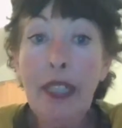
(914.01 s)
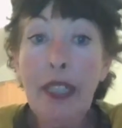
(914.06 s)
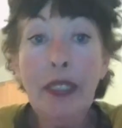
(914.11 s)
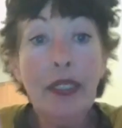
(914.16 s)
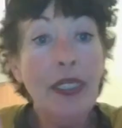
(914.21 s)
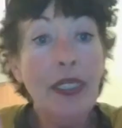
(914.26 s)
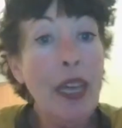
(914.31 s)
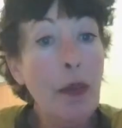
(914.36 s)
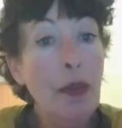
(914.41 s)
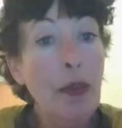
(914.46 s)

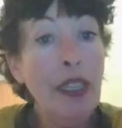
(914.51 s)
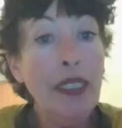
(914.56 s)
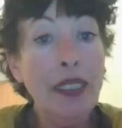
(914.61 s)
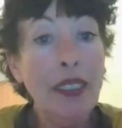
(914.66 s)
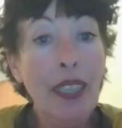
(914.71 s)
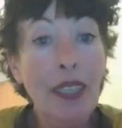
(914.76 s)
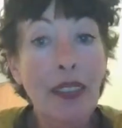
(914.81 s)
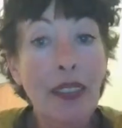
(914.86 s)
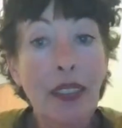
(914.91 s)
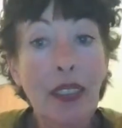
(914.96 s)
Does that make
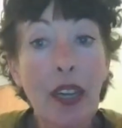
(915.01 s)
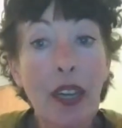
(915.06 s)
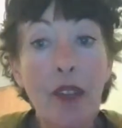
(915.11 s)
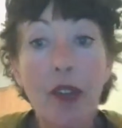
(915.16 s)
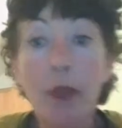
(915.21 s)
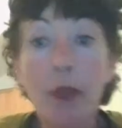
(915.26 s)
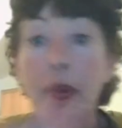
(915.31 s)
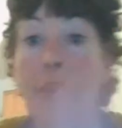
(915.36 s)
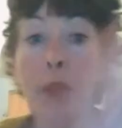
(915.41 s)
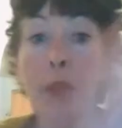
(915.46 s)
sense to
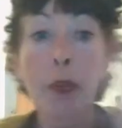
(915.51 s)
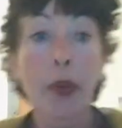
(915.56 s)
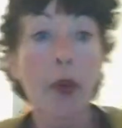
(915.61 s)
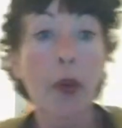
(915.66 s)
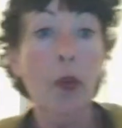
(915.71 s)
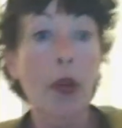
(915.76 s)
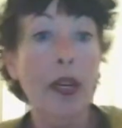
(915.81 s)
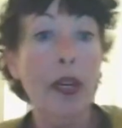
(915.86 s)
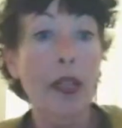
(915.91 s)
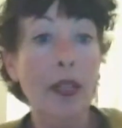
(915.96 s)
everybody? Put a
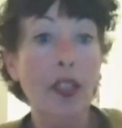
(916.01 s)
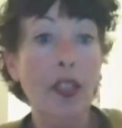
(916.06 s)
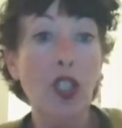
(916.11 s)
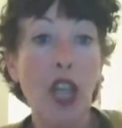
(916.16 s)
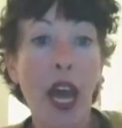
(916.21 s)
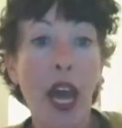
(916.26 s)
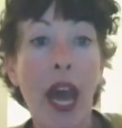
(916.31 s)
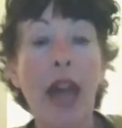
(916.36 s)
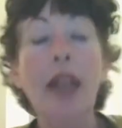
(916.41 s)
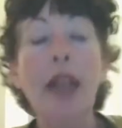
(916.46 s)
one in the
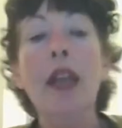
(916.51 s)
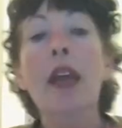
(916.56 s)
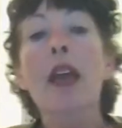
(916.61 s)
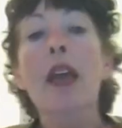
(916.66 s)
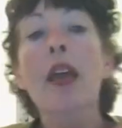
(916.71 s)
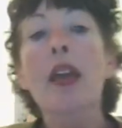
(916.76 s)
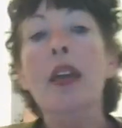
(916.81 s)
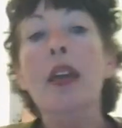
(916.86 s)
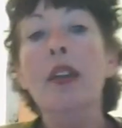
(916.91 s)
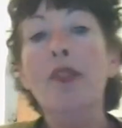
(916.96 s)
chat
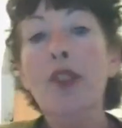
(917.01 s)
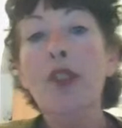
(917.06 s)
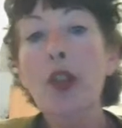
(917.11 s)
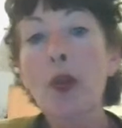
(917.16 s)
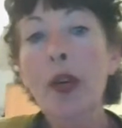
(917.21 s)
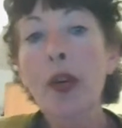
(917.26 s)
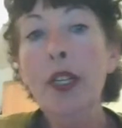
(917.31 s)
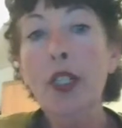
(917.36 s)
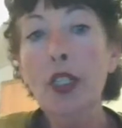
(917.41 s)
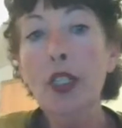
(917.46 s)
if
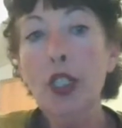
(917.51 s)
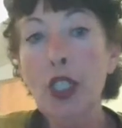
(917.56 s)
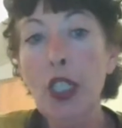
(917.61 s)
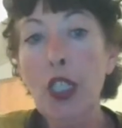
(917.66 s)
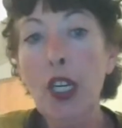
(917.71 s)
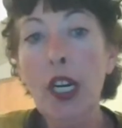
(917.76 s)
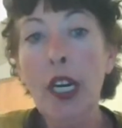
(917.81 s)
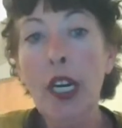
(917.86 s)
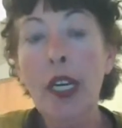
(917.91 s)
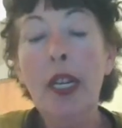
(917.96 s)
you
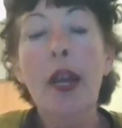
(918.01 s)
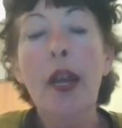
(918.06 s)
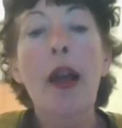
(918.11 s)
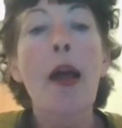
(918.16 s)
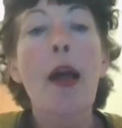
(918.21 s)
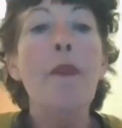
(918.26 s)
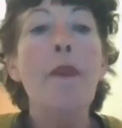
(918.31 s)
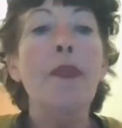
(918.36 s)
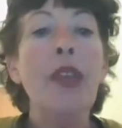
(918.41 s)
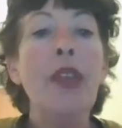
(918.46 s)
understood
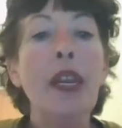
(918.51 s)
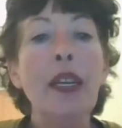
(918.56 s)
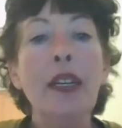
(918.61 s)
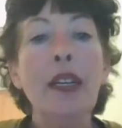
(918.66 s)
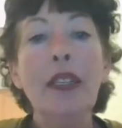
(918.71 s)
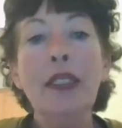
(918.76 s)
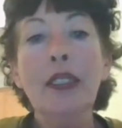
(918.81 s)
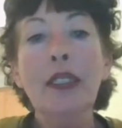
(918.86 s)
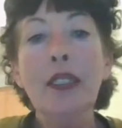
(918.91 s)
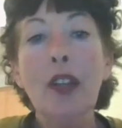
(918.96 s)
that it
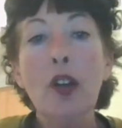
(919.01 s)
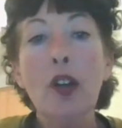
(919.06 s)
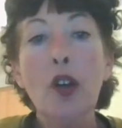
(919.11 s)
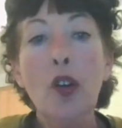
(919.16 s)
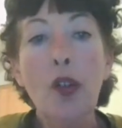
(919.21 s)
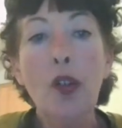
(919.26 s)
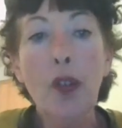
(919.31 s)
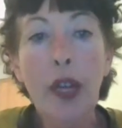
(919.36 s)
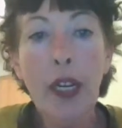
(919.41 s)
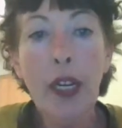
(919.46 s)
is
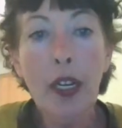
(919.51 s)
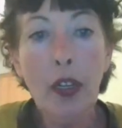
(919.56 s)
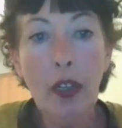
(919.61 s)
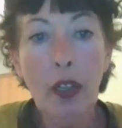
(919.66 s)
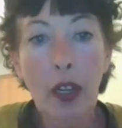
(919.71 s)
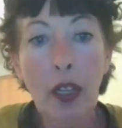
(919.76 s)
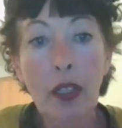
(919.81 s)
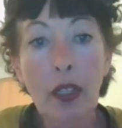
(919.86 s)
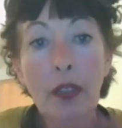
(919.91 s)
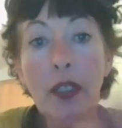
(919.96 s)

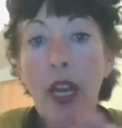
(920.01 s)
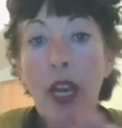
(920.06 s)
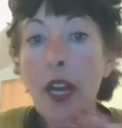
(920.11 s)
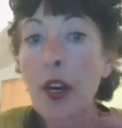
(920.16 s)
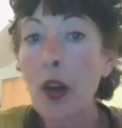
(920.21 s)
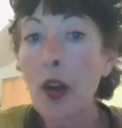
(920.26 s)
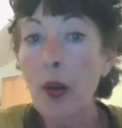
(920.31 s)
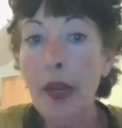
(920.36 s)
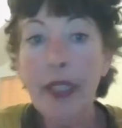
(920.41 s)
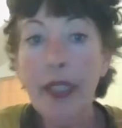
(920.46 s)
critical, not
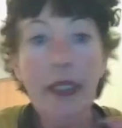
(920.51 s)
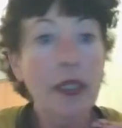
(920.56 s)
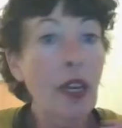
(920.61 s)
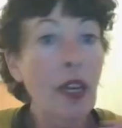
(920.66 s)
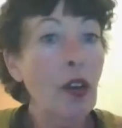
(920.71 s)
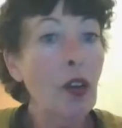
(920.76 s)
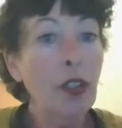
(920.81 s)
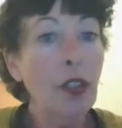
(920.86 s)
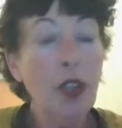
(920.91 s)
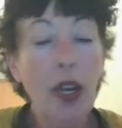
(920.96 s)
always,
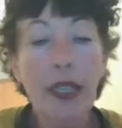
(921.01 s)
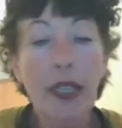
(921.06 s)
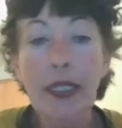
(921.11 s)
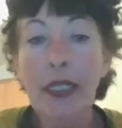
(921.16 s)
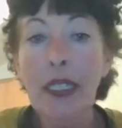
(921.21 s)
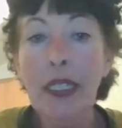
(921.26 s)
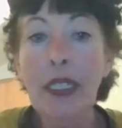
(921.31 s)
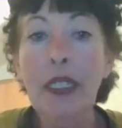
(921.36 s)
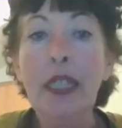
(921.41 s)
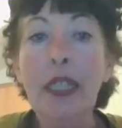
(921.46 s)
not all dogs
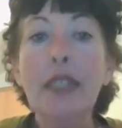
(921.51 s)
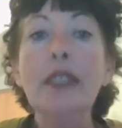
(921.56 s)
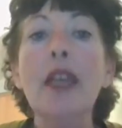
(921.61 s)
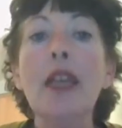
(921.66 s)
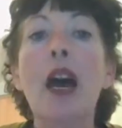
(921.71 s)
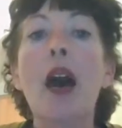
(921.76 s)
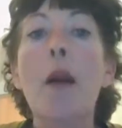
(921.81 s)
need this,